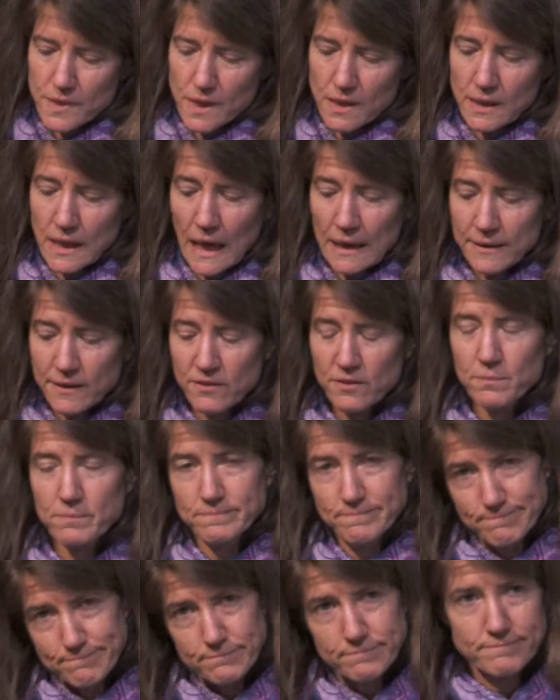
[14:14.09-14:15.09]
got this
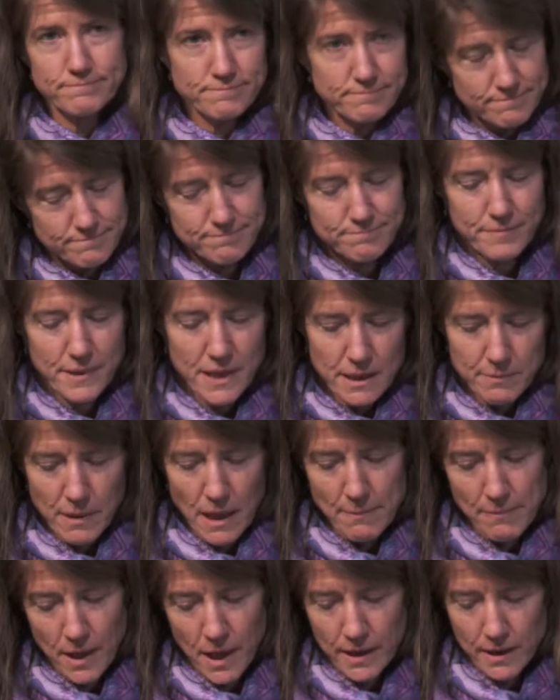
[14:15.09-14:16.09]
bee in
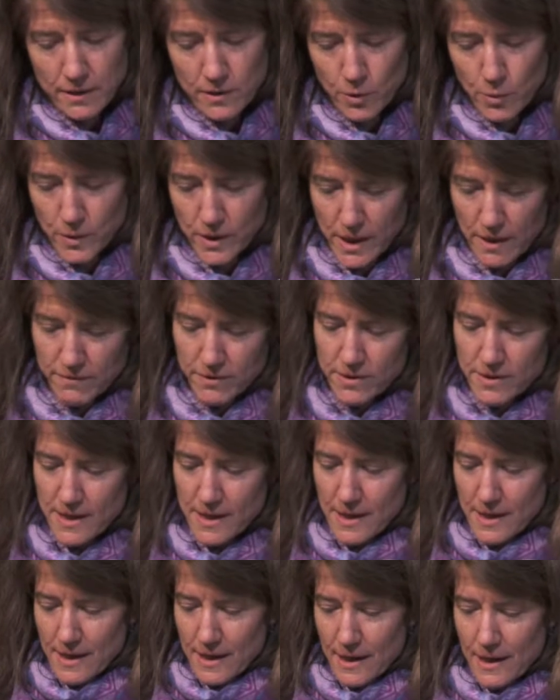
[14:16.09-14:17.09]
my bonnet or whatever,
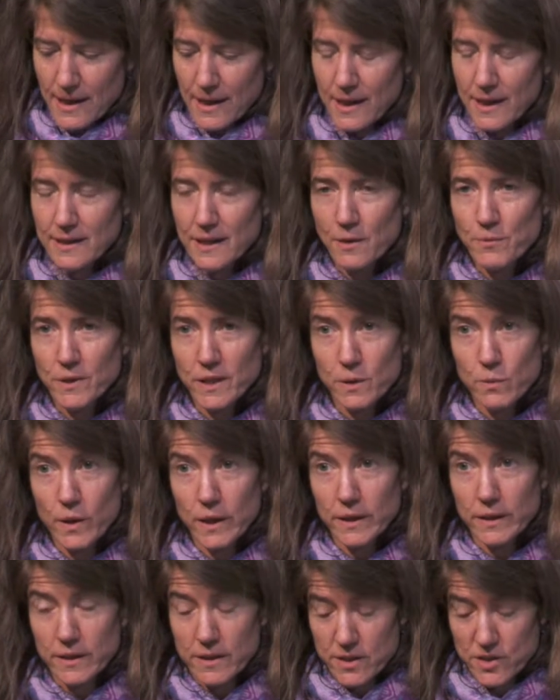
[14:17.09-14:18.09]
and I really
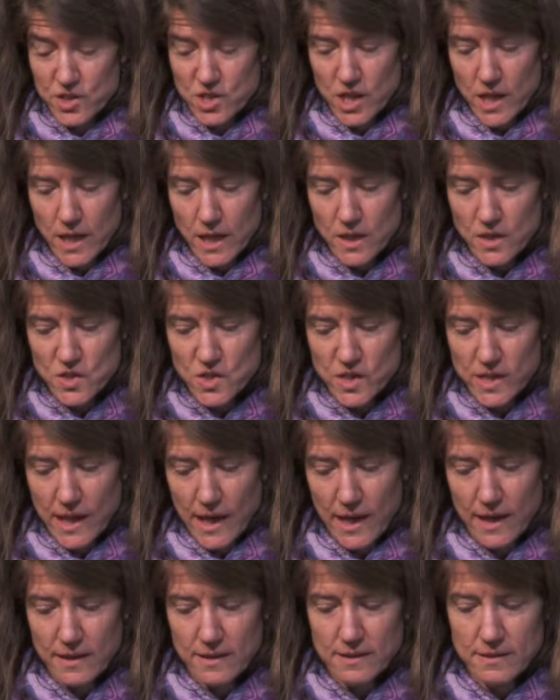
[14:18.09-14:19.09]
wanted to change
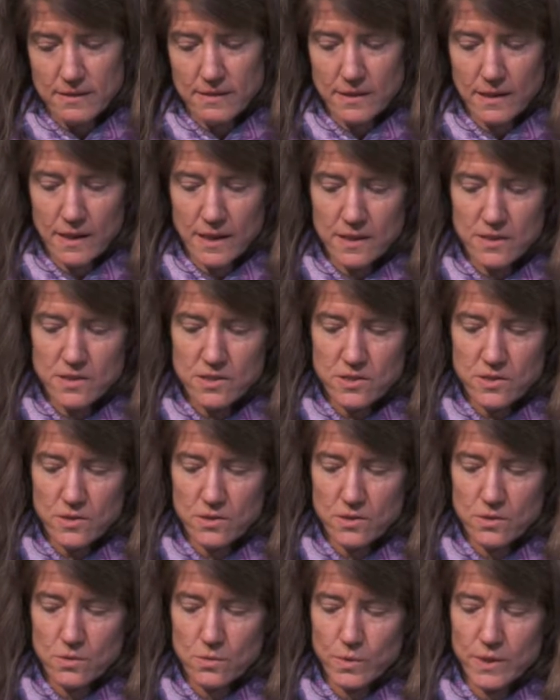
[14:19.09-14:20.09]
that. And
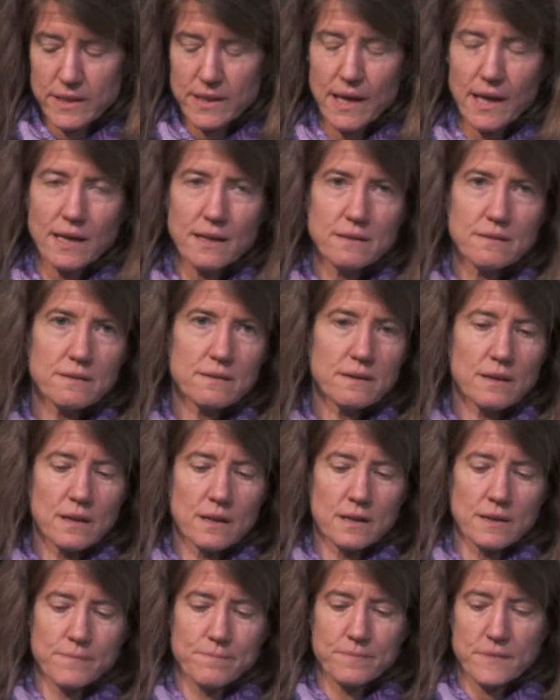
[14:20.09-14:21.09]
so with that
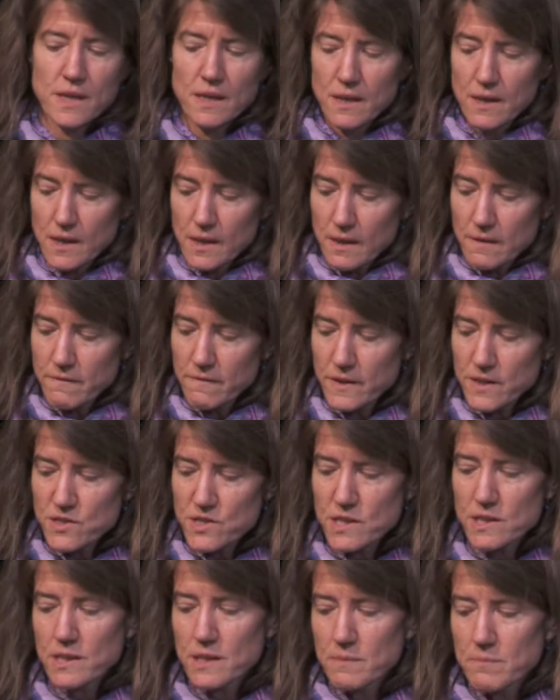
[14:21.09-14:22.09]

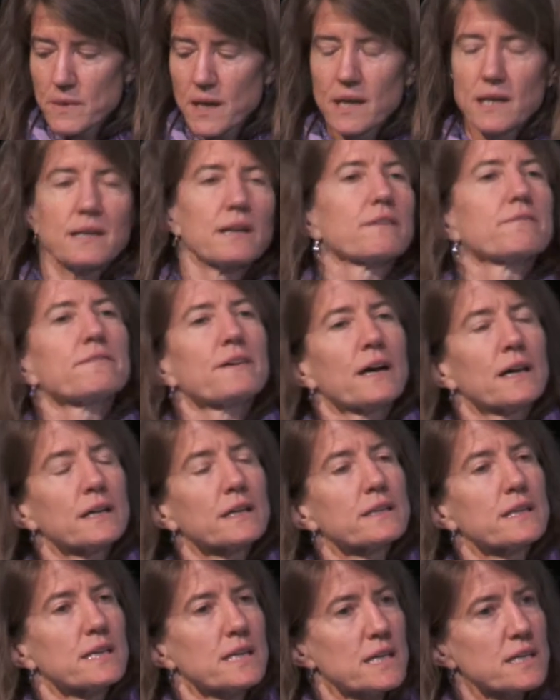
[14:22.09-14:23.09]
vision in mind, I
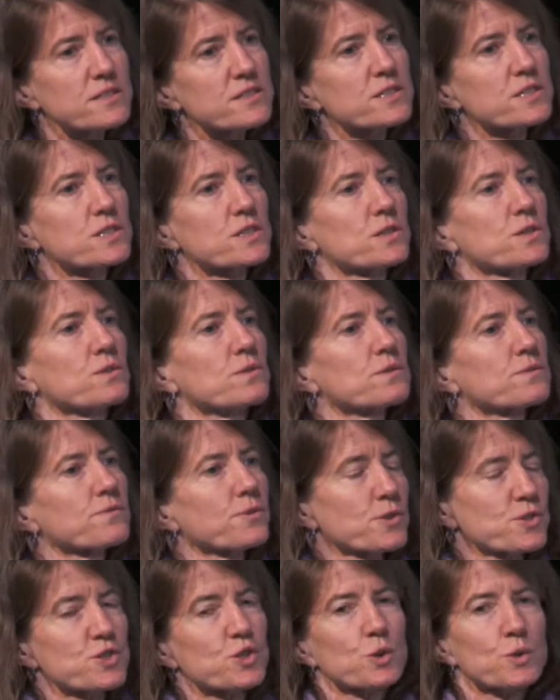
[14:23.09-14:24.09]
founded the Institute
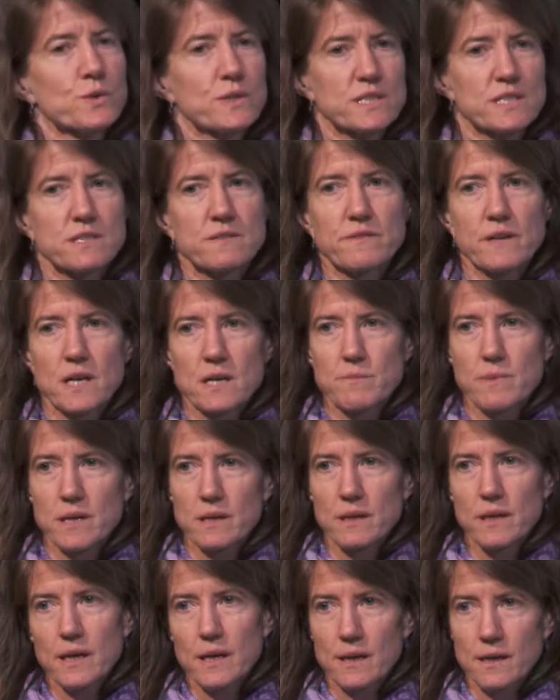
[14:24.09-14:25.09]
for Children's
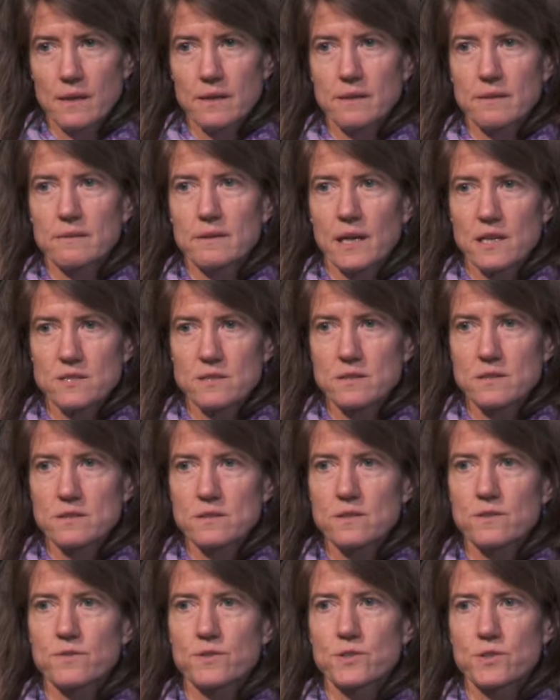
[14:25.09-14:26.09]
Environmental Health, National
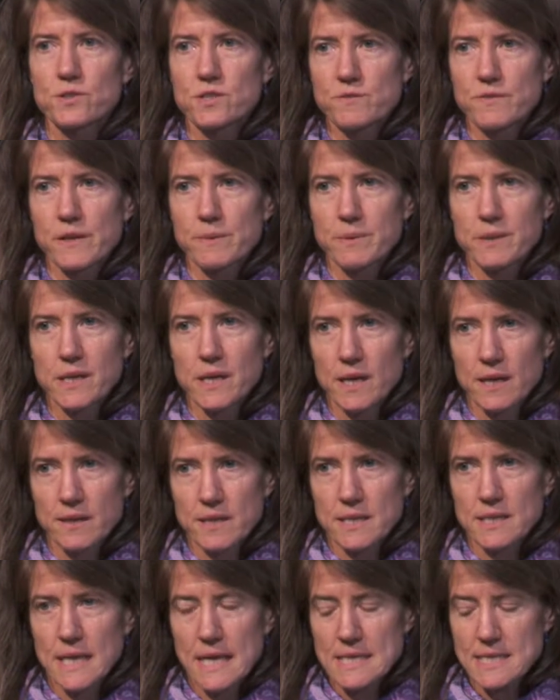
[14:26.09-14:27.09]
Institute for Children's Environmental
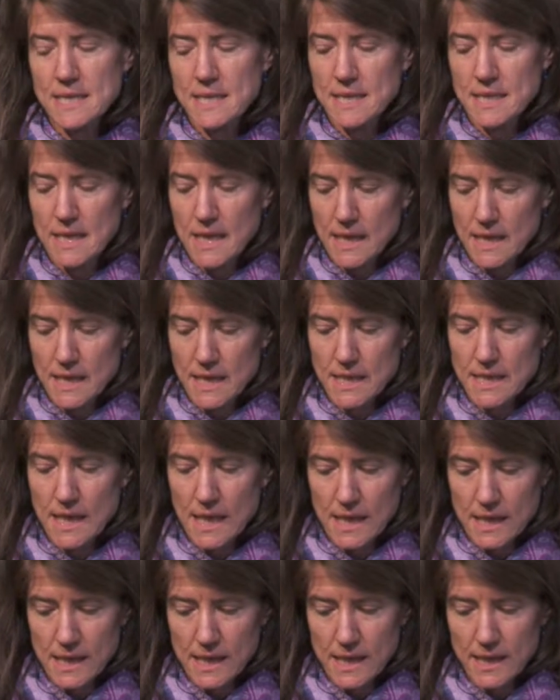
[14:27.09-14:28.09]
Health, in
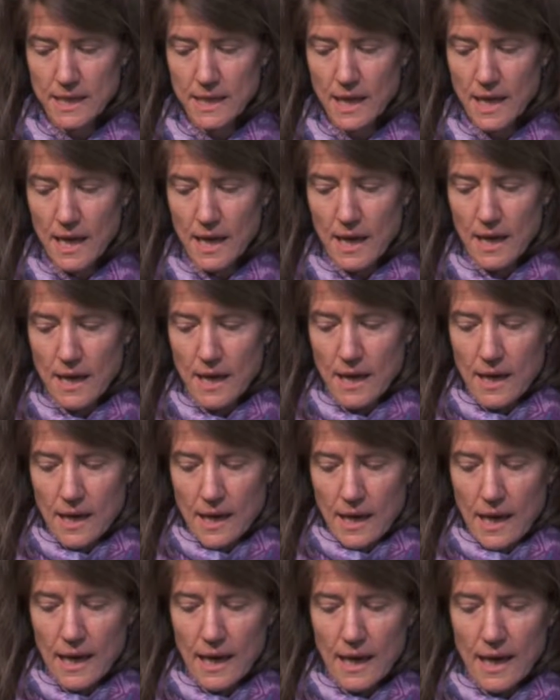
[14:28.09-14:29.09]
1999.
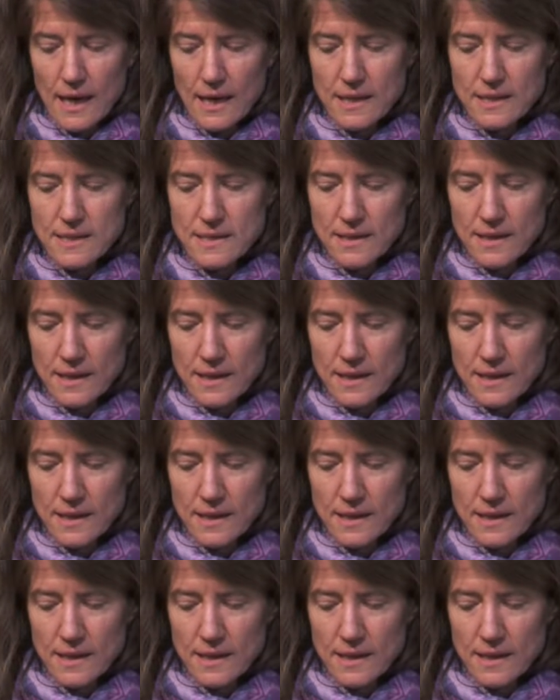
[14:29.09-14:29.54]
And